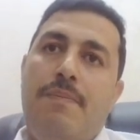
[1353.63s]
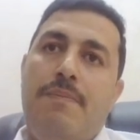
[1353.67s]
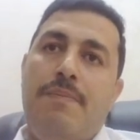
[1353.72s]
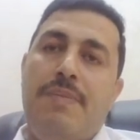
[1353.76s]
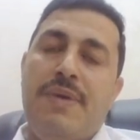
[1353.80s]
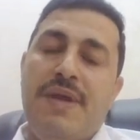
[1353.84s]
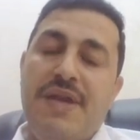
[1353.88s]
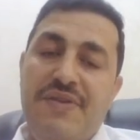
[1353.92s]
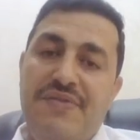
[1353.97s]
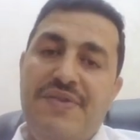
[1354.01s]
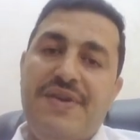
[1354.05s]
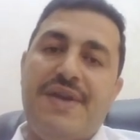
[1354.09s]

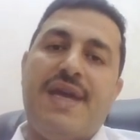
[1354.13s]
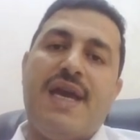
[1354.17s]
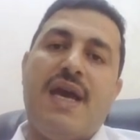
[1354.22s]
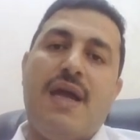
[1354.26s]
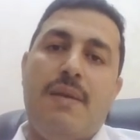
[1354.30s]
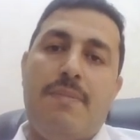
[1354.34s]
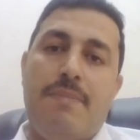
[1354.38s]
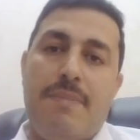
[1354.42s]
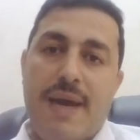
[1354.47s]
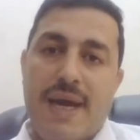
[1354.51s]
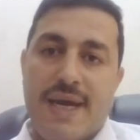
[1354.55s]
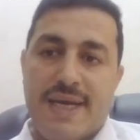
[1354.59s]

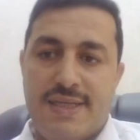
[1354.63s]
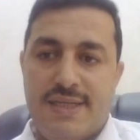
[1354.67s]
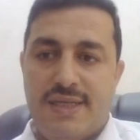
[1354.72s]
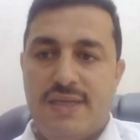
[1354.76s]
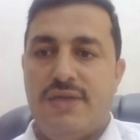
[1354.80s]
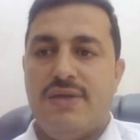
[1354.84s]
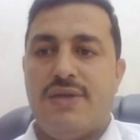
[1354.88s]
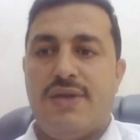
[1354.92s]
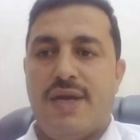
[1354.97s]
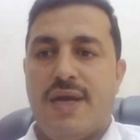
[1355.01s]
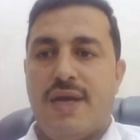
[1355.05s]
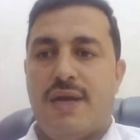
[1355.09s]
beneficial
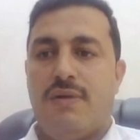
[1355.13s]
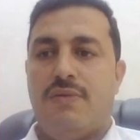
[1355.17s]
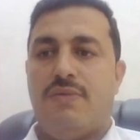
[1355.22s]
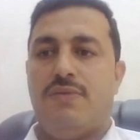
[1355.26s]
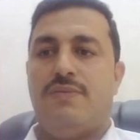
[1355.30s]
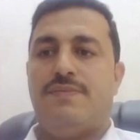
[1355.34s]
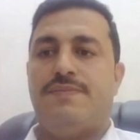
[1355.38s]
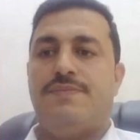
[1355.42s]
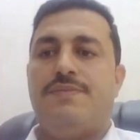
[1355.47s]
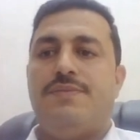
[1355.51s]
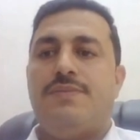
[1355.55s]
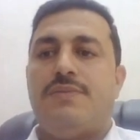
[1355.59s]
bacteria,
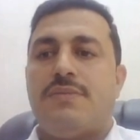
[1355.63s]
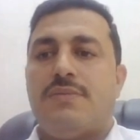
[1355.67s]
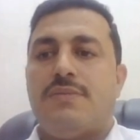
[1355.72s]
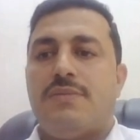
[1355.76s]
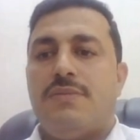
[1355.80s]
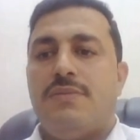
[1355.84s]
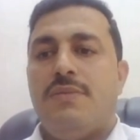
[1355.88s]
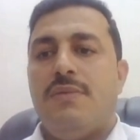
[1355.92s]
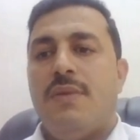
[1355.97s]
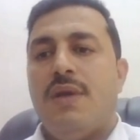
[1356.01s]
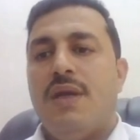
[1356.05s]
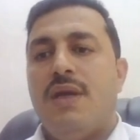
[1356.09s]

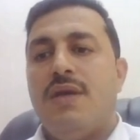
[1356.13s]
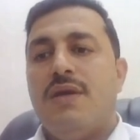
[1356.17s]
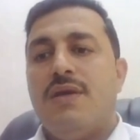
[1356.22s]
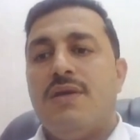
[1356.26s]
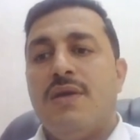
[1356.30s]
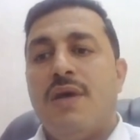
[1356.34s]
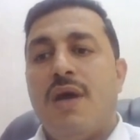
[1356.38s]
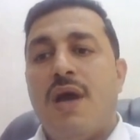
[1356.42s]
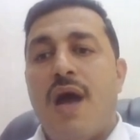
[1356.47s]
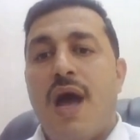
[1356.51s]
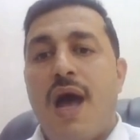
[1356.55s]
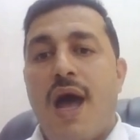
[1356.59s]

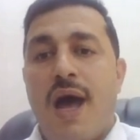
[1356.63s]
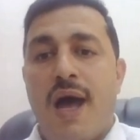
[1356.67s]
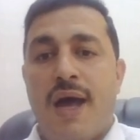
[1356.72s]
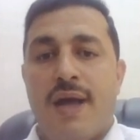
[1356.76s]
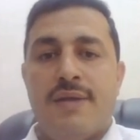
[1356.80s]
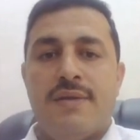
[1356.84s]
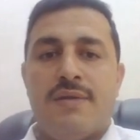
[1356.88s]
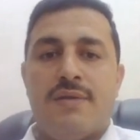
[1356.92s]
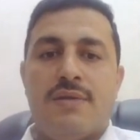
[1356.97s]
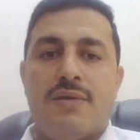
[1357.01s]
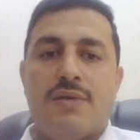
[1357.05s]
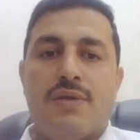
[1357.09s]

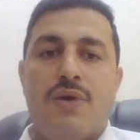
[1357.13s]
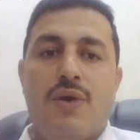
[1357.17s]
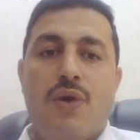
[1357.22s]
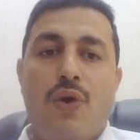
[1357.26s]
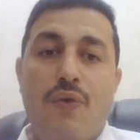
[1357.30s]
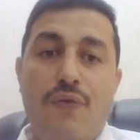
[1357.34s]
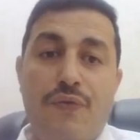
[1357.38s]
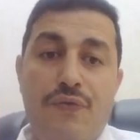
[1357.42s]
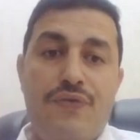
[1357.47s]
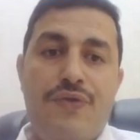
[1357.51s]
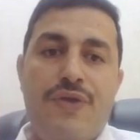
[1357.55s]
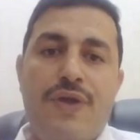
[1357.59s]
and
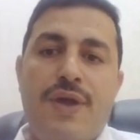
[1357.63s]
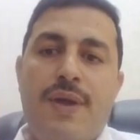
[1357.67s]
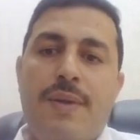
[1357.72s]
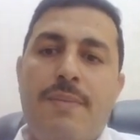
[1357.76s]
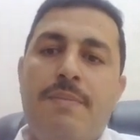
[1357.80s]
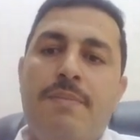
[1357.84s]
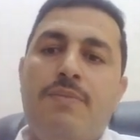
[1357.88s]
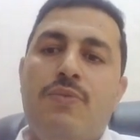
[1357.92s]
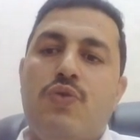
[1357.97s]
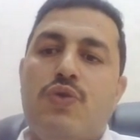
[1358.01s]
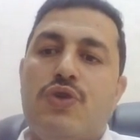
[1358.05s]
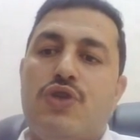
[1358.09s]
of
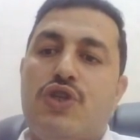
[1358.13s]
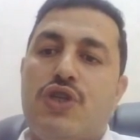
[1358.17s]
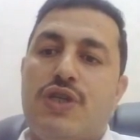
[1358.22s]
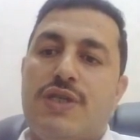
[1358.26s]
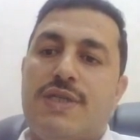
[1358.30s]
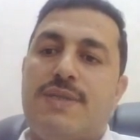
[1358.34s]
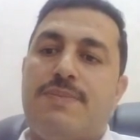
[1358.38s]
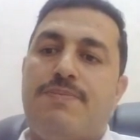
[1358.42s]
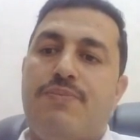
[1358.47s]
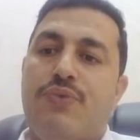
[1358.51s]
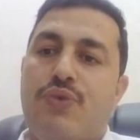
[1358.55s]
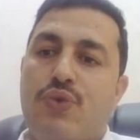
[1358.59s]
them which
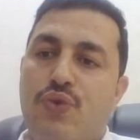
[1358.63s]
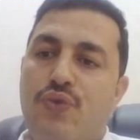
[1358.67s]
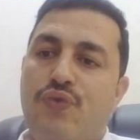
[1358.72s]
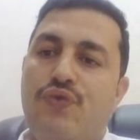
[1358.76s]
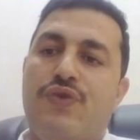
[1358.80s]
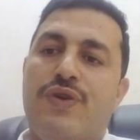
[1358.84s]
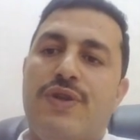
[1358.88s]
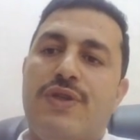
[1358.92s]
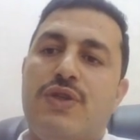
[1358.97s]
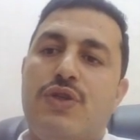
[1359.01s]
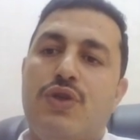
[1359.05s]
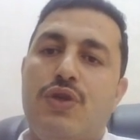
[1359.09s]
is
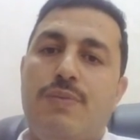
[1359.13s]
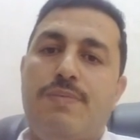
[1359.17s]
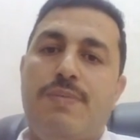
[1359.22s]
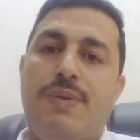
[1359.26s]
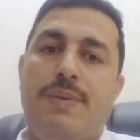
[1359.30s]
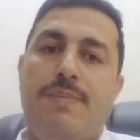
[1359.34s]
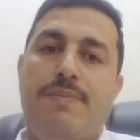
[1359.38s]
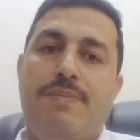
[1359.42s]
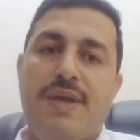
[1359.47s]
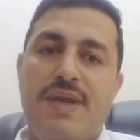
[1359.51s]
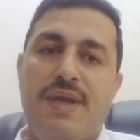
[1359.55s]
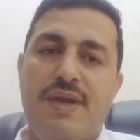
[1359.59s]
proven to be
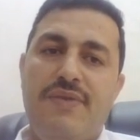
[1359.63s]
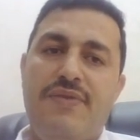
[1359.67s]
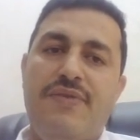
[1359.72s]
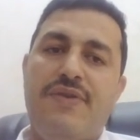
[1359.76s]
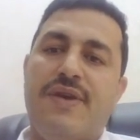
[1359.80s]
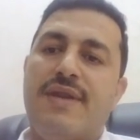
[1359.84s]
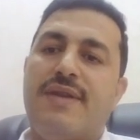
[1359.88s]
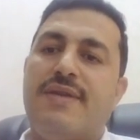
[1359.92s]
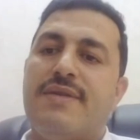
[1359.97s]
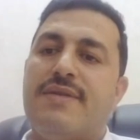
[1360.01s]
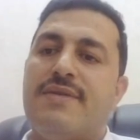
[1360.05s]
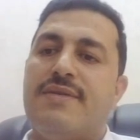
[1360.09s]

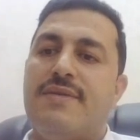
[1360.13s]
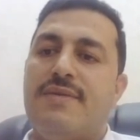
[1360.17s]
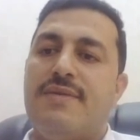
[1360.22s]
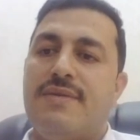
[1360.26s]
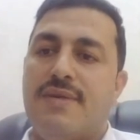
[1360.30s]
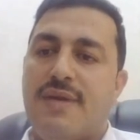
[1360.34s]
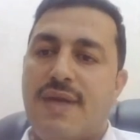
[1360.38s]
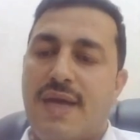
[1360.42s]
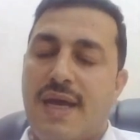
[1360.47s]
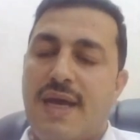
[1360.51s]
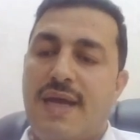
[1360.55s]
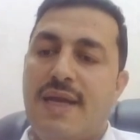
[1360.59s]

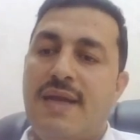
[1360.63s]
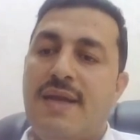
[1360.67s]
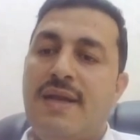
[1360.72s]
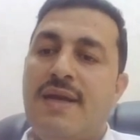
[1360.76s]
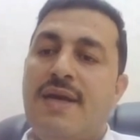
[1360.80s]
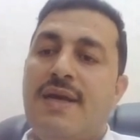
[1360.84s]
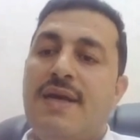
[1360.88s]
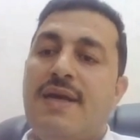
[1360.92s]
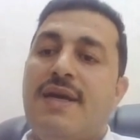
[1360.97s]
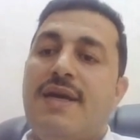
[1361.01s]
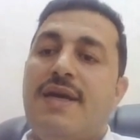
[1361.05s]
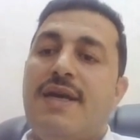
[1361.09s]
beneficial
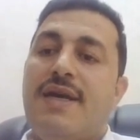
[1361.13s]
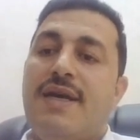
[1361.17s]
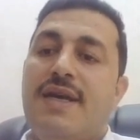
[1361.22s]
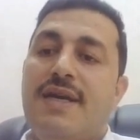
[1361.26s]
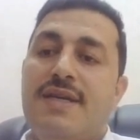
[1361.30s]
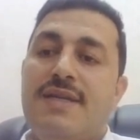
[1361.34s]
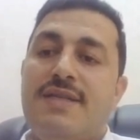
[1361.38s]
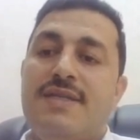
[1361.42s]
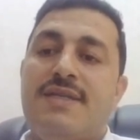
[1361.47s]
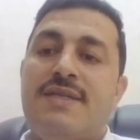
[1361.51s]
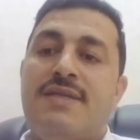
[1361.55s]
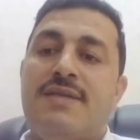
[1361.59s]

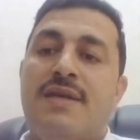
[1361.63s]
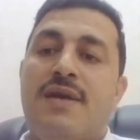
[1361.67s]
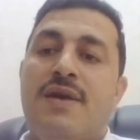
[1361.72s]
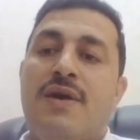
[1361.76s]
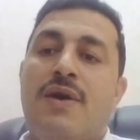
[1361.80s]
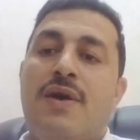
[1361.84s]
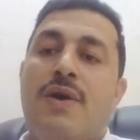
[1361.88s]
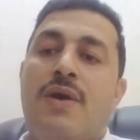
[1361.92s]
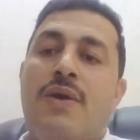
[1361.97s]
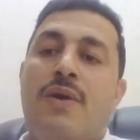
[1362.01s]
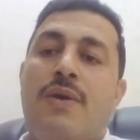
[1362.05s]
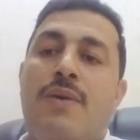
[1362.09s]
is
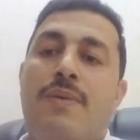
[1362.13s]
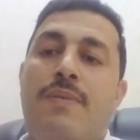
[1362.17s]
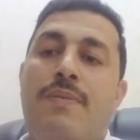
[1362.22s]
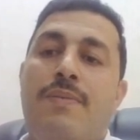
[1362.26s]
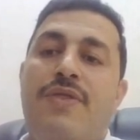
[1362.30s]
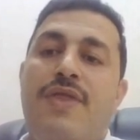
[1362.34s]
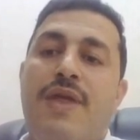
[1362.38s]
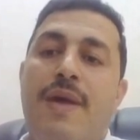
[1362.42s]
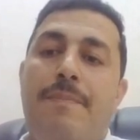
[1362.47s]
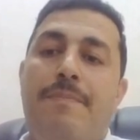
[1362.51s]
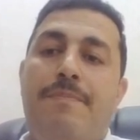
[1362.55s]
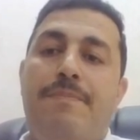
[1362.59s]

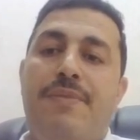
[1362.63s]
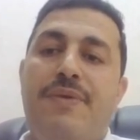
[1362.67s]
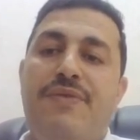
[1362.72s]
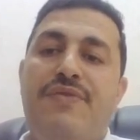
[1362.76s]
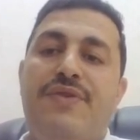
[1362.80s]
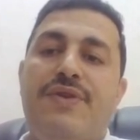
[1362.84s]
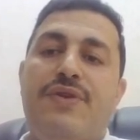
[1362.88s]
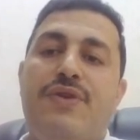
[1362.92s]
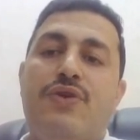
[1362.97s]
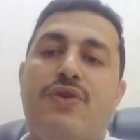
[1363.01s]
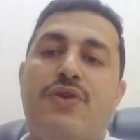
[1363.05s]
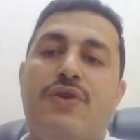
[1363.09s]
the
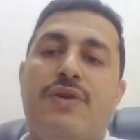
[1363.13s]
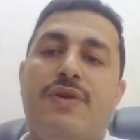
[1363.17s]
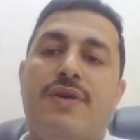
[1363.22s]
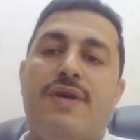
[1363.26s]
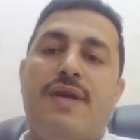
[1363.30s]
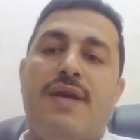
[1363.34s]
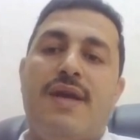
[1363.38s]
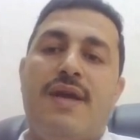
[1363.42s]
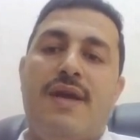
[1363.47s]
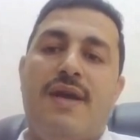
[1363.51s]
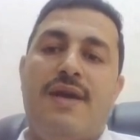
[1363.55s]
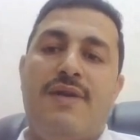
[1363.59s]
Bifido
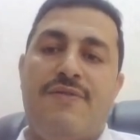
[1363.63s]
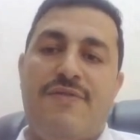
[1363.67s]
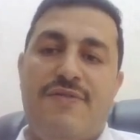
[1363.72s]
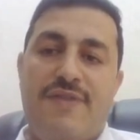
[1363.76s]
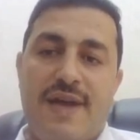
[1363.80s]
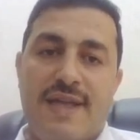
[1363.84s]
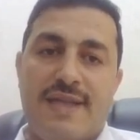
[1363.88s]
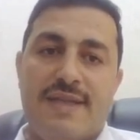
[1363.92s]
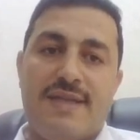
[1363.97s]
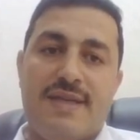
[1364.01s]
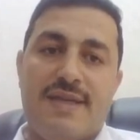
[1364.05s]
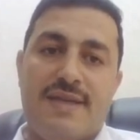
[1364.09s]

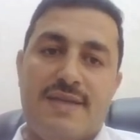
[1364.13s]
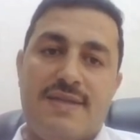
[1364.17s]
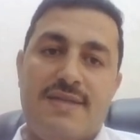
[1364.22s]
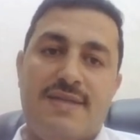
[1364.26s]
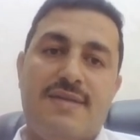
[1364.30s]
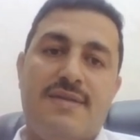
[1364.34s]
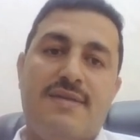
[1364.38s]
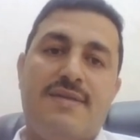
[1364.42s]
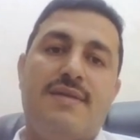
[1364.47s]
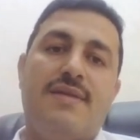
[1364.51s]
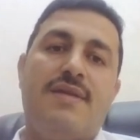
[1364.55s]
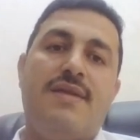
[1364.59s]

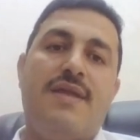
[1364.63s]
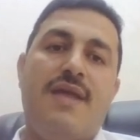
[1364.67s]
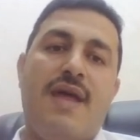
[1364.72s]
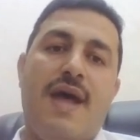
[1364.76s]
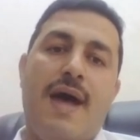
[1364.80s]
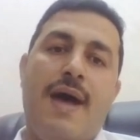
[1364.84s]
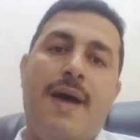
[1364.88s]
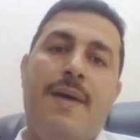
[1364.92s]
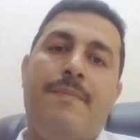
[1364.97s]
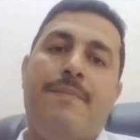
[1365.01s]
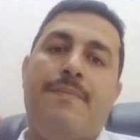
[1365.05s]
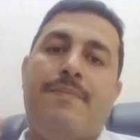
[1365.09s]
infantis,
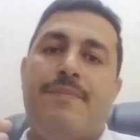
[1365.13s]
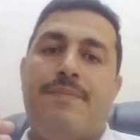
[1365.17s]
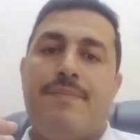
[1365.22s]
the